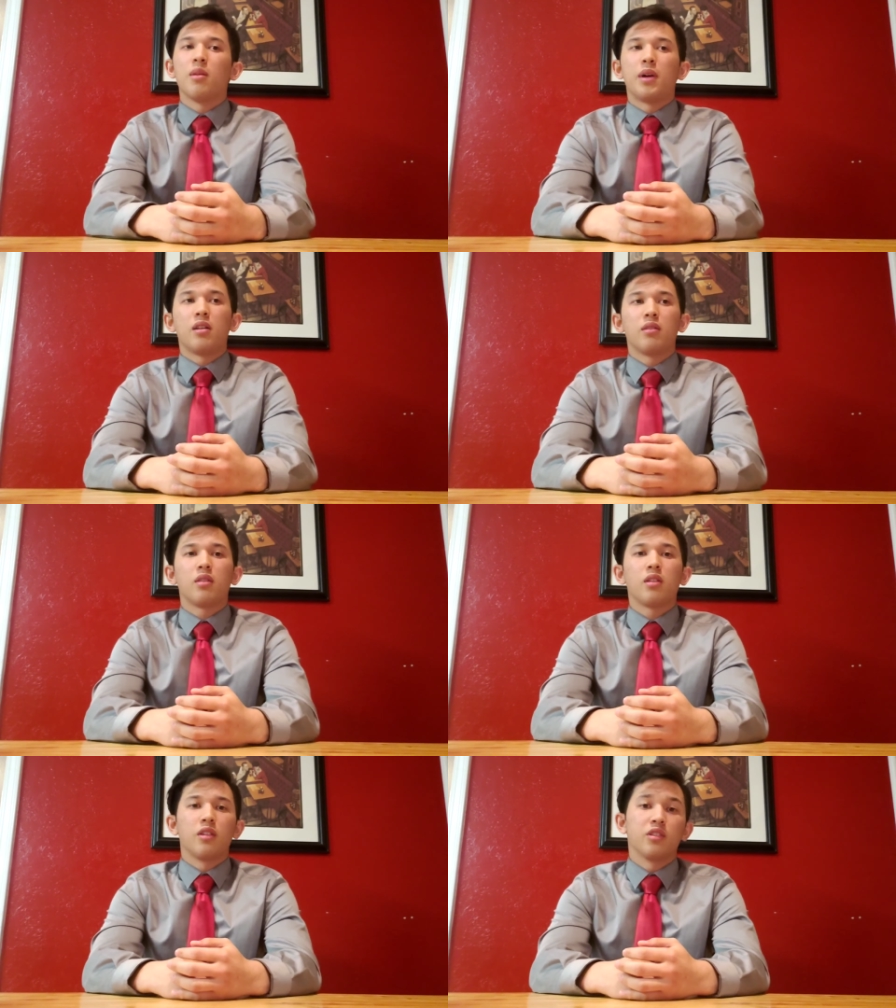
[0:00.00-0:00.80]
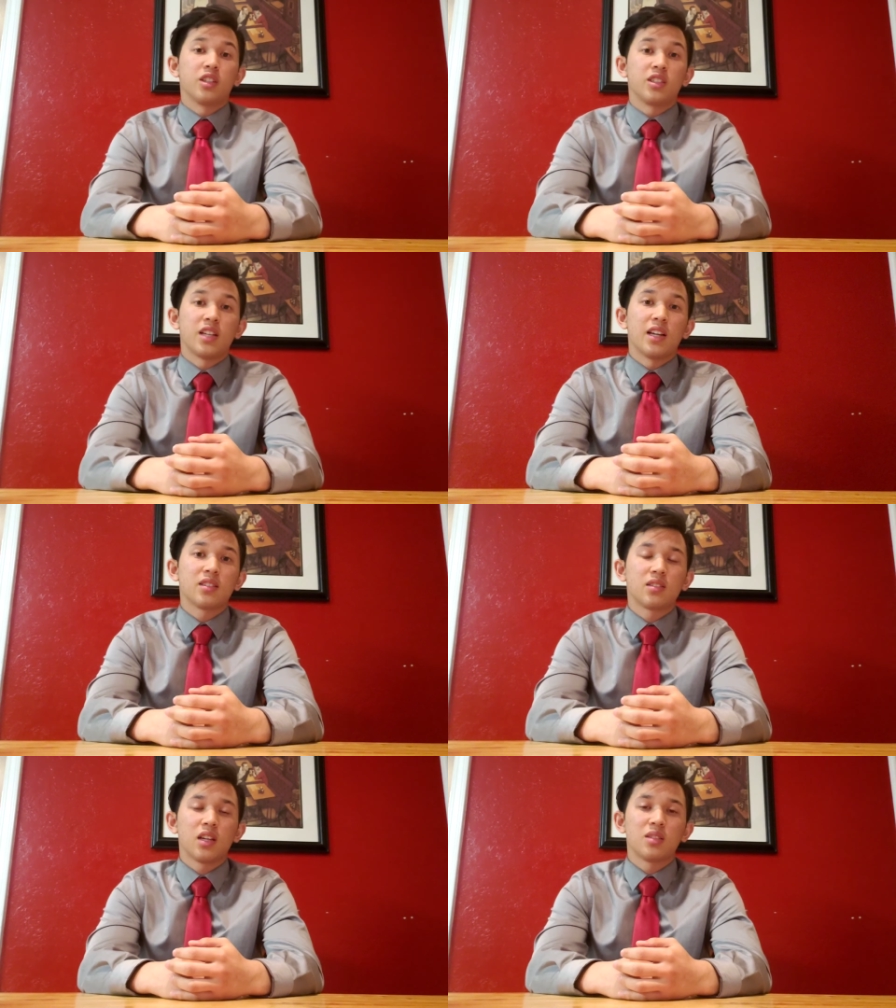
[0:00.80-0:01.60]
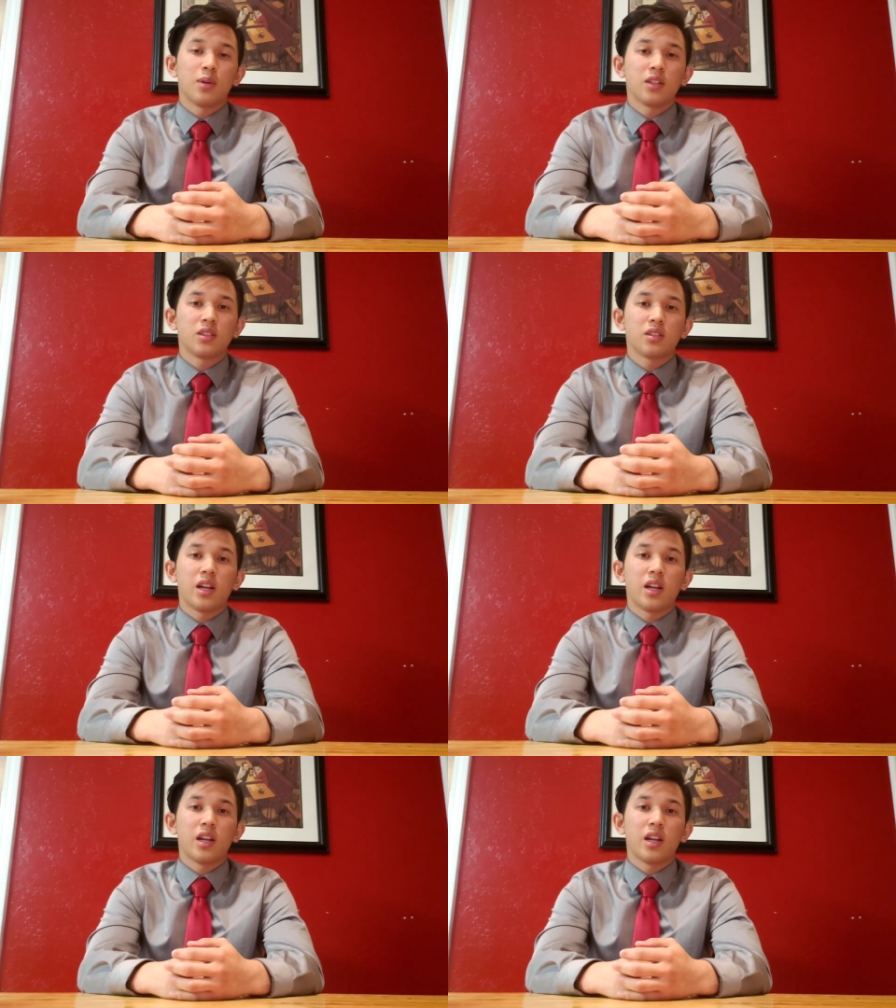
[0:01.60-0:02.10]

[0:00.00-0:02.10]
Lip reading: about their success as much,